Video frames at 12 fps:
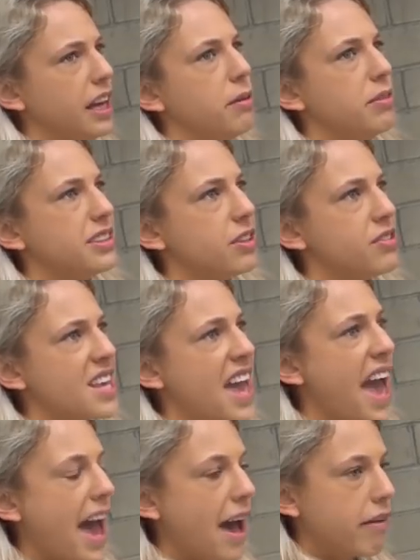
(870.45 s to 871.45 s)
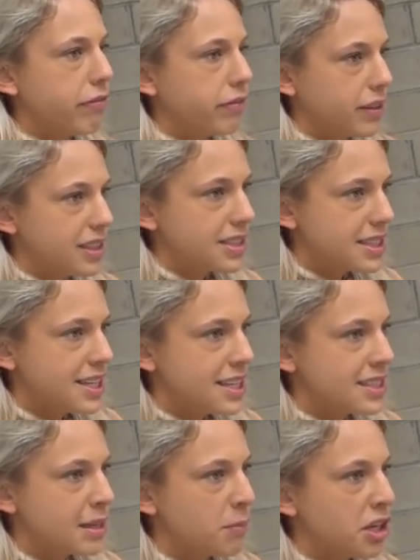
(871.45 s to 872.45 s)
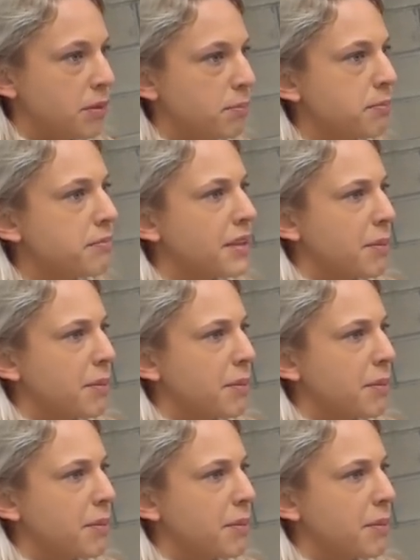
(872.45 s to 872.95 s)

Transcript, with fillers: he was only half listening to me,